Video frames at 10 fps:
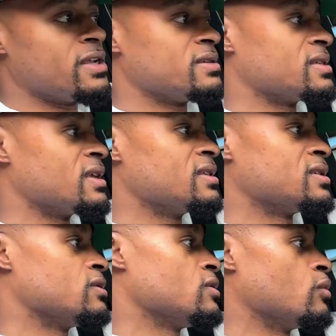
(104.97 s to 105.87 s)
years to get
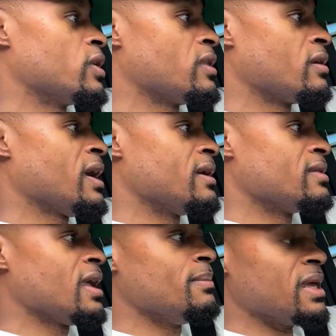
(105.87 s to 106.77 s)
to where they're at.
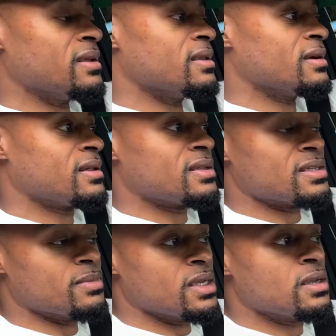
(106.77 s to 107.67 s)
They made it there. That
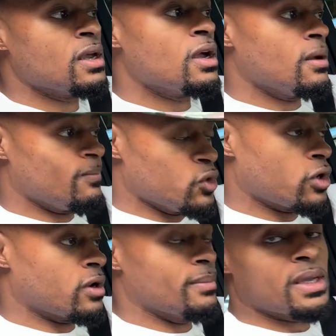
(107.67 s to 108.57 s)
doesn't mean you're
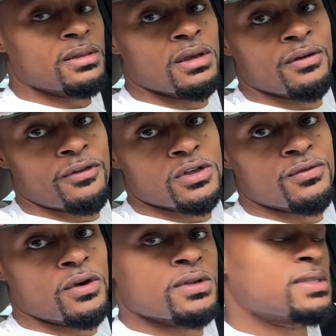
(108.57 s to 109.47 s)
going to make it there, first
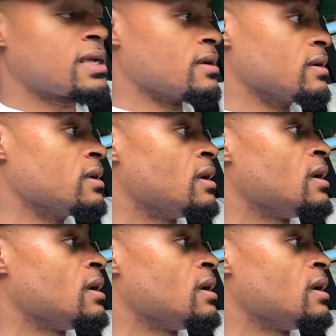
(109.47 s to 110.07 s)
of all. Secondly,